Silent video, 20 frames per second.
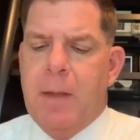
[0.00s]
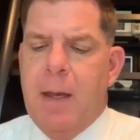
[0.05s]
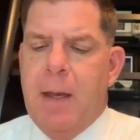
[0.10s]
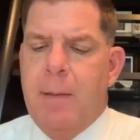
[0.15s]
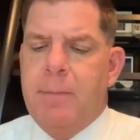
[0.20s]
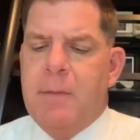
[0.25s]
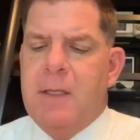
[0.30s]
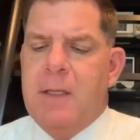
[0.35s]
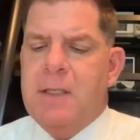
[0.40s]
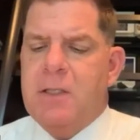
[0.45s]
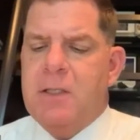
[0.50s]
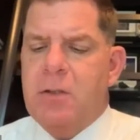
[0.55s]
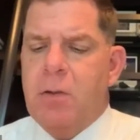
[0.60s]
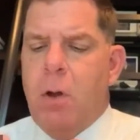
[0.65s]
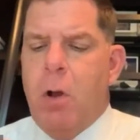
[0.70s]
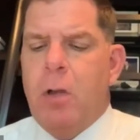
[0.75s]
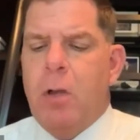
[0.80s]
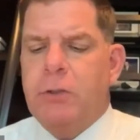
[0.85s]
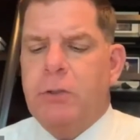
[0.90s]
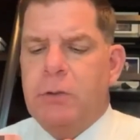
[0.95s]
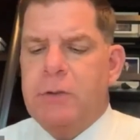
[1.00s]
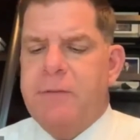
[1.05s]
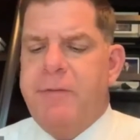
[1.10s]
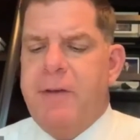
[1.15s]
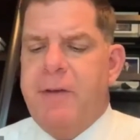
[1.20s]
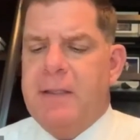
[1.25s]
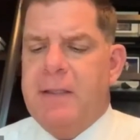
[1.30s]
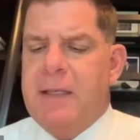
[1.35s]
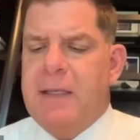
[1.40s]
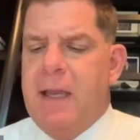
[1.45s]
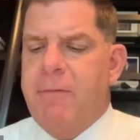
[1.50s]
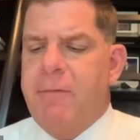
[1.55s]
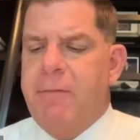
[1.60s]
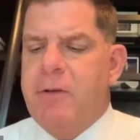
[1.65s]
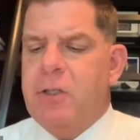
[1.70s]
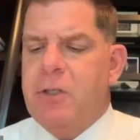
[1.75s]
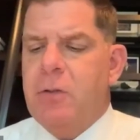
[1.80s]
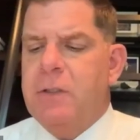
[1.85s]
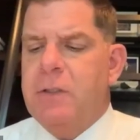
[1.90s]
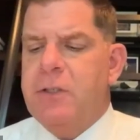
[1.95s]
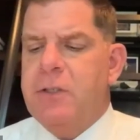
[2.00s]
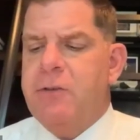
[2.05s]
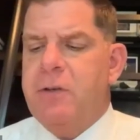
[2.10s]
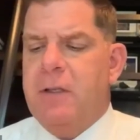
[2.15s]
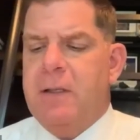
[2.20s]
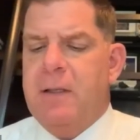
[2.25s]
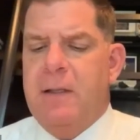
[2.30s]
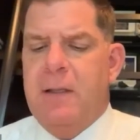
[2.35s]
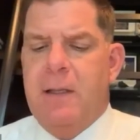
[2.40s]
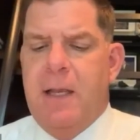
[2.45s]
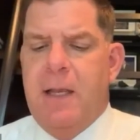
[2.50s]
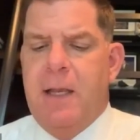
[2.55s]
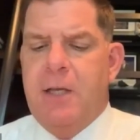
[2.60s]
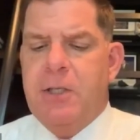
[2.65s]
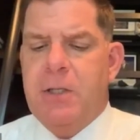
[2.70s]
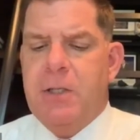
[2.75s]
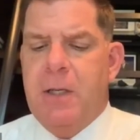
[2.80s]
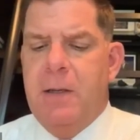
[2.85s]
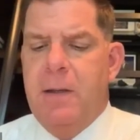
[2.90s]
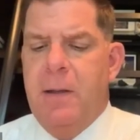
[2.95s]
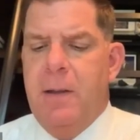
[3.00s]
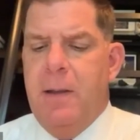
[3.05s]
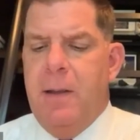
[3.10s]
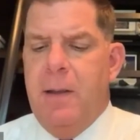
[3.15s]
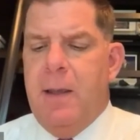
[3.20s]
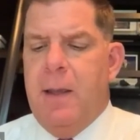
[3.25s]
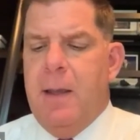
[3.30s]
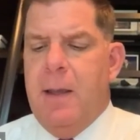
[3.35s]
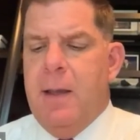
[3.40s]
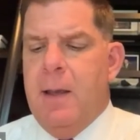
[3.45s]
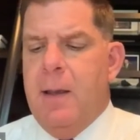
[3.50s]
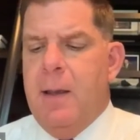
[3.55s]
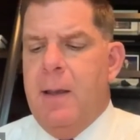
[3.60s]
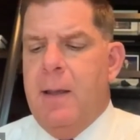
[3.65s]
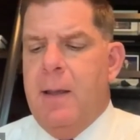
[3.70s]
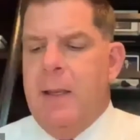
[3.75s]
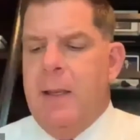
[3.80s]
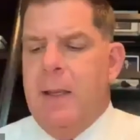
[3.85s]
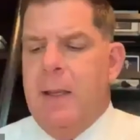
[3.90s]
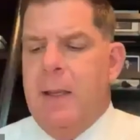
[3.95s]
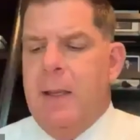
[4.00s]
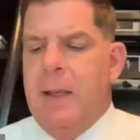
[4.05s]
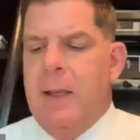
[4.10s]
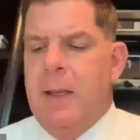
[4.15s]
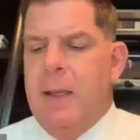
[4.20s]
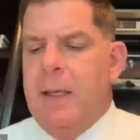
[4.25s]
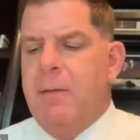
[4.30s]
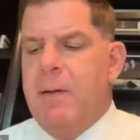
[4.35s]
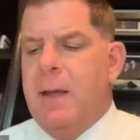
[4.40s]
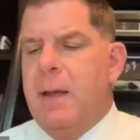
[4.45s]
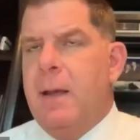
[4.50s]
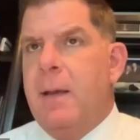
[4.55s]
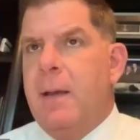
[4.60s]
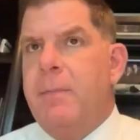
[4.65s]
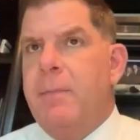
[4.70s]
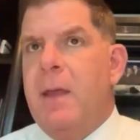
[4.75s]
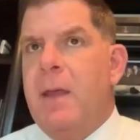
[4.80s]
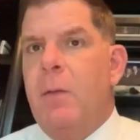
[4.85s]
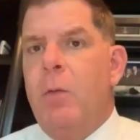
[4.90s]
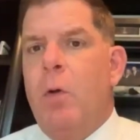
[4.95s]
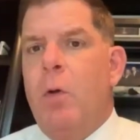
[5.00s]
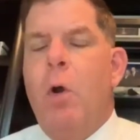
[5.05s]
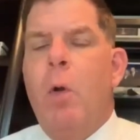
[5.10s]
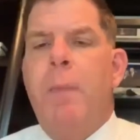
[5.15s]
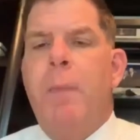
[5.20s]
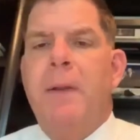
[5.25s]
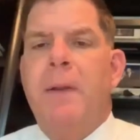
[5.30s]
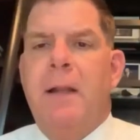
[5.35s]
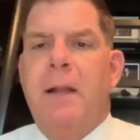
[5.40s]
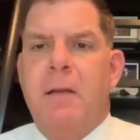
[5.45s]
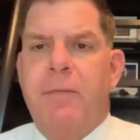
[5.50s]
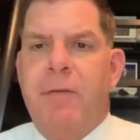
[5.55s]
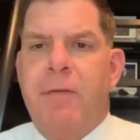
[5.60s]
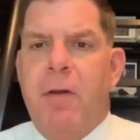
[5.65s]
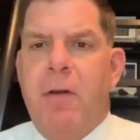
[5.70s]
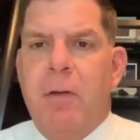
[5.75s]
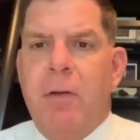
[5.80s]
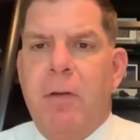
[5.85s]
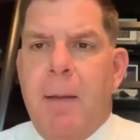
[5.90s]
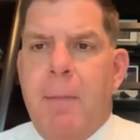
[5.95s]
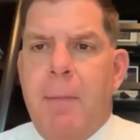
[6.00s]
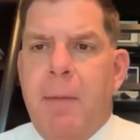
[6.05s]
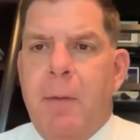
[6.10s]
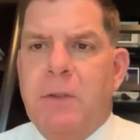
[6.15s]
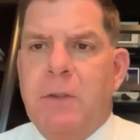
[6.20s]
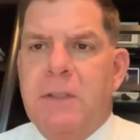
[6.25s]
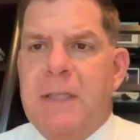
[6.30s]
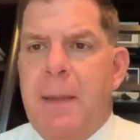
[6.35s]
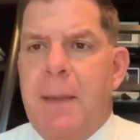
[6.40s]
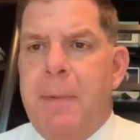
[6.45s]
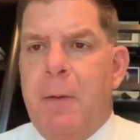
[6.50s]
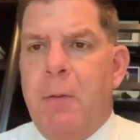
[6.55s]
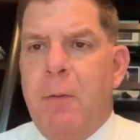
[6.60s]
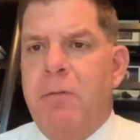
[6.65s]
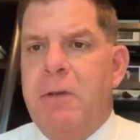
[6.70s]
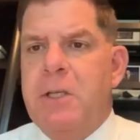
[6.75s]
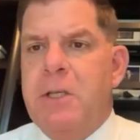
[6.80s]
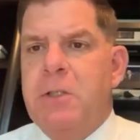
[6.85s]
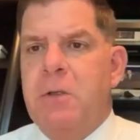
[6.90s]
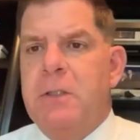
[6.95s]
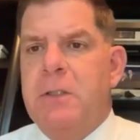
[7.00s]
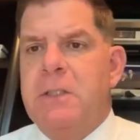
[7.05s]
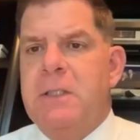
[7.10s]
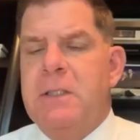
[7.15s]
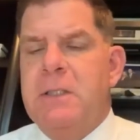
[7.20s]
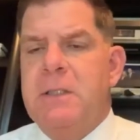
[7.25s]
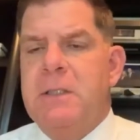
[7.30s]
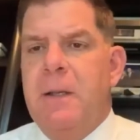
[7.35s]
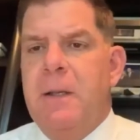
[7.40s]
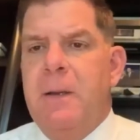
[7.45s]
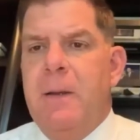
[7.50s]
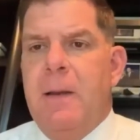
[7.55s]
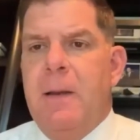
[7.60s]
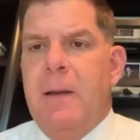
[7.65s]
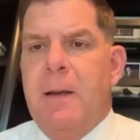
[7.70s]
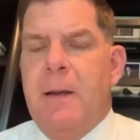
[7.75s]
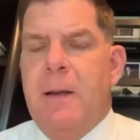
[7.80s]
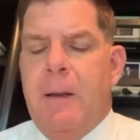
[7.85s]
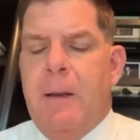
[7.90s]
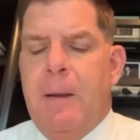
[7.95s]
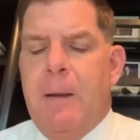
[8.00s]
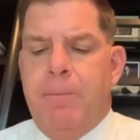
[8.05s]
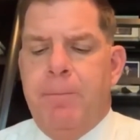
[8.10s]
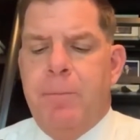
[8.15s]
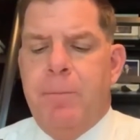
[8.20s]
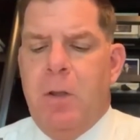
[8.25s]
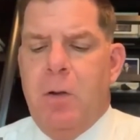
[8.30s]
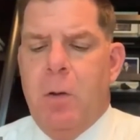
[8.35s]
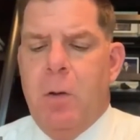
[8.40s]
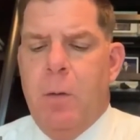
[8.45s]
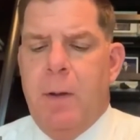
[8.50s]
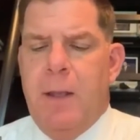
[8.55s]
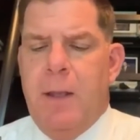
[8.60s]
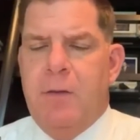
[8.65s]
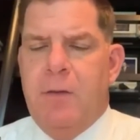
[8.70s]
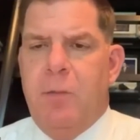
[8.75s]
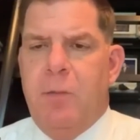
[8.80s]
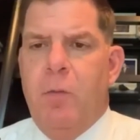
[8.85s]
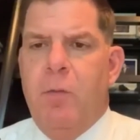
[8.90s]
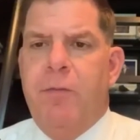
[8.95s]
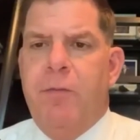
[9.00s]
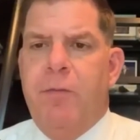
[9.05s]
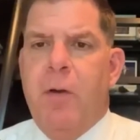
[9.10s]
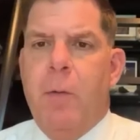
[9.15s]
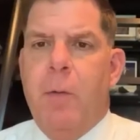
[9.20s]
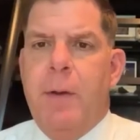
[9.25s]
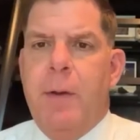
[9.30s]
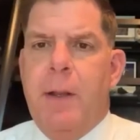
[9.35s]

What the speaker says: This also is affecting every school district in the nation in the area that we're hoping that the federal government will step in with resources, you know, as we move forward.